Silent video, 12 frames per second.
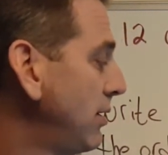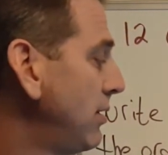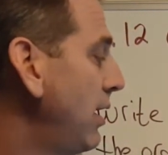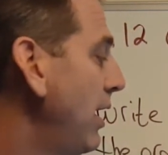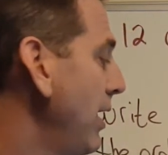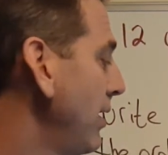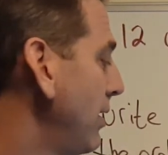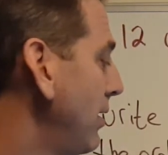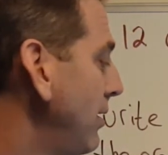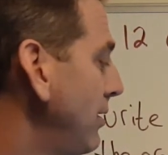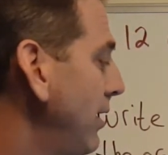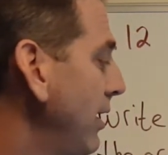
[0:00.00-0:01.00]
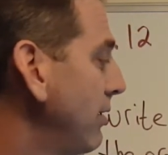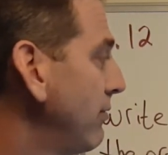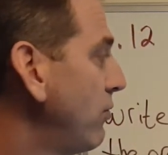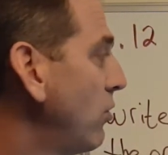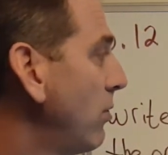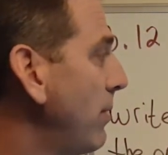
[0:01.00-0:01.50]
right?
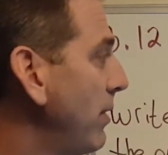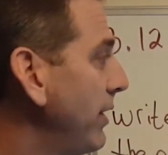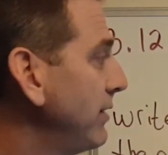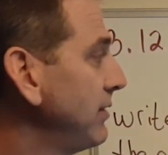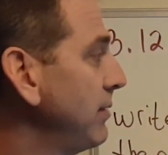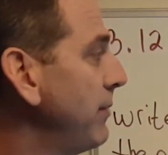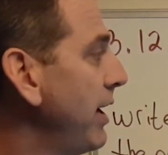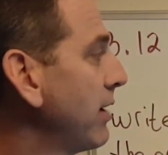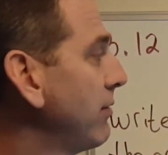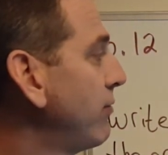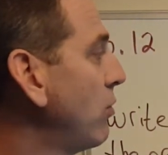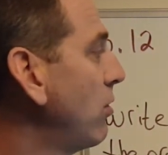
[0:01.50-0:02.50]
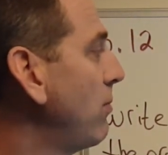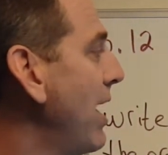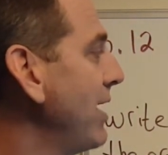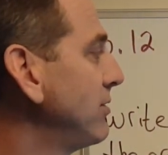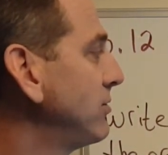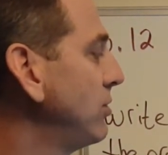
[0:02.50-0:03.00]
-4, they see -4
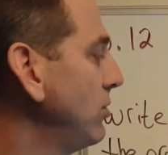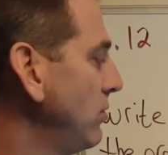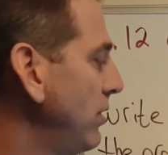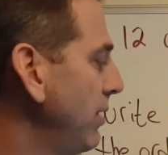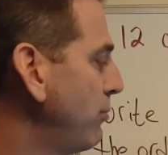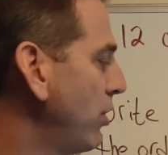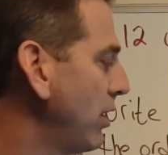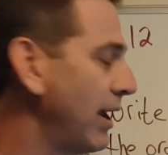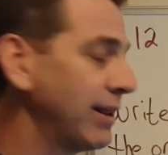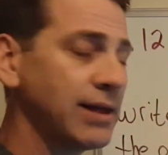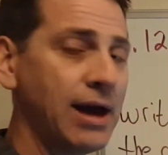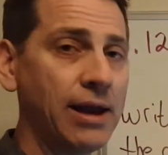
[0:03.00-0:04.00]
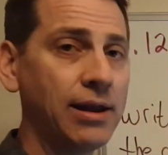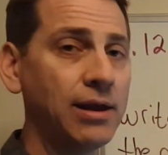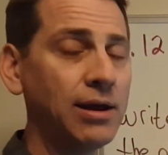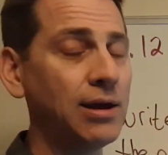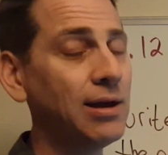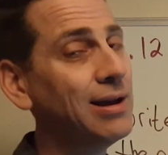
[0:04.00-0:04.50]
minus 2, and they put it like that.
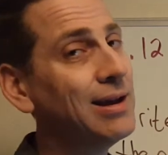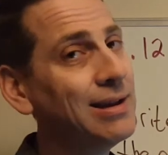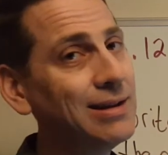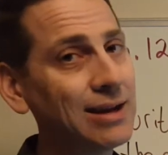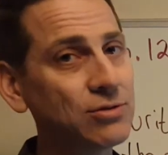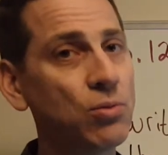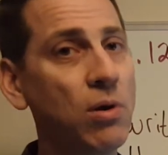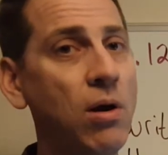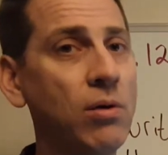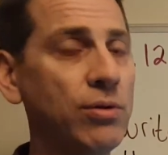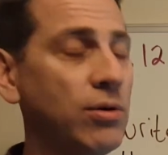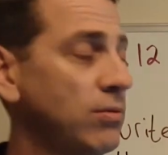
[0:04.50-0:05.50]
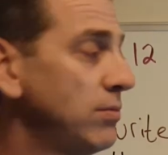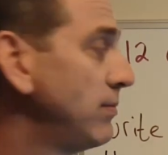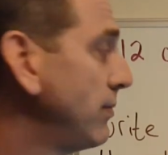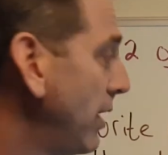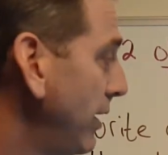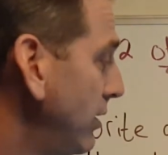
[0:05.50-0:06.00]
That's wrong, though,
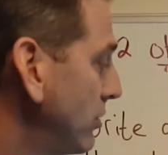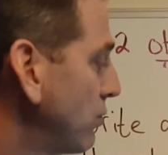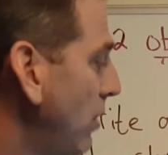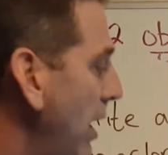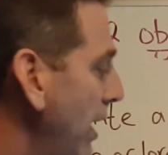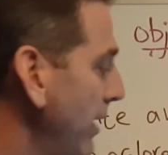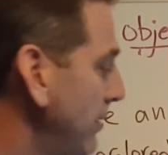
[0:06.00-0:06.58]
and here's why.